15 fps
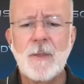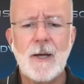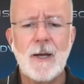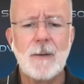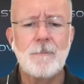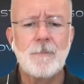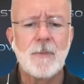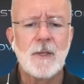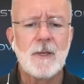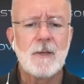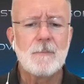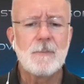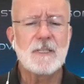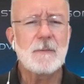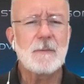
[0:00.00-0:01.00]

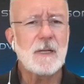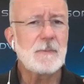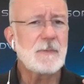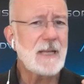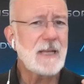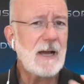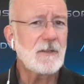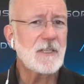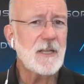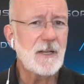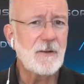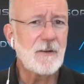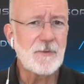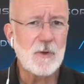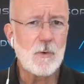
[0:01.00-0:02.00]
But sometimes
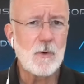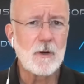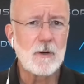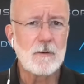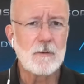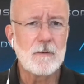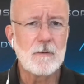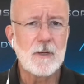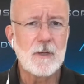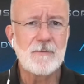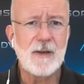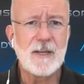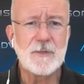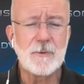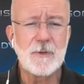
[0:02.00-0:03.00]
outside of your
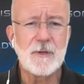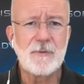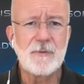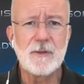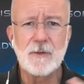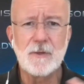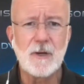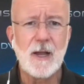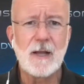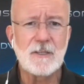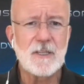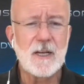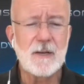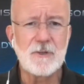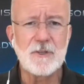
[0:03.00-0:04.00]
advisory field or
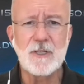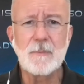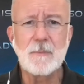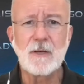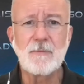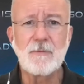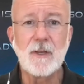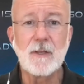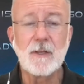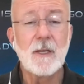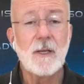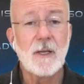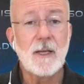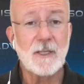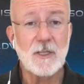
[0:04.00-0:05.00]
outside of your subject field
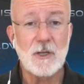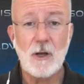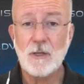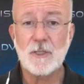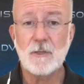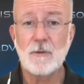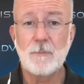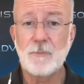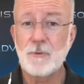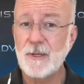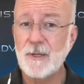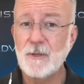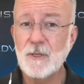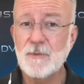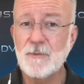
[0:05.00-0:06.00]
is also
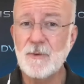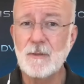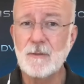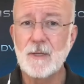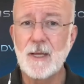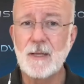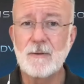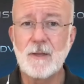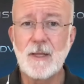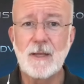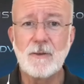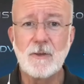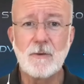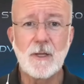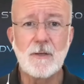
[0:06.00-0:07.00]
pretty useful.
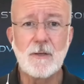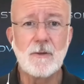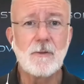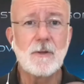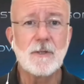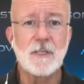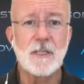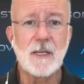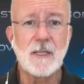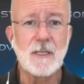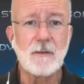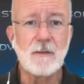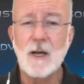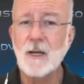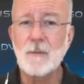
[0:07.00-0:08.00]
And you can do those things
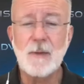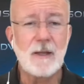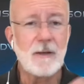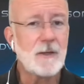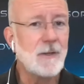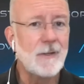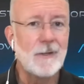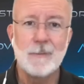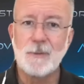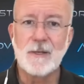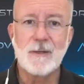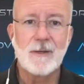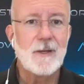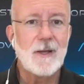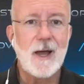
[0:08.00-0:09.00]
and talk about, I
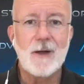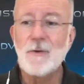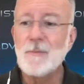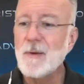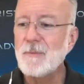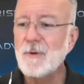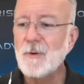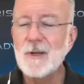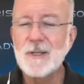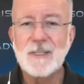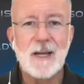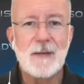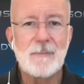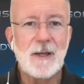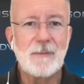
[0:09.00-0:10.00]
mean, I remember one time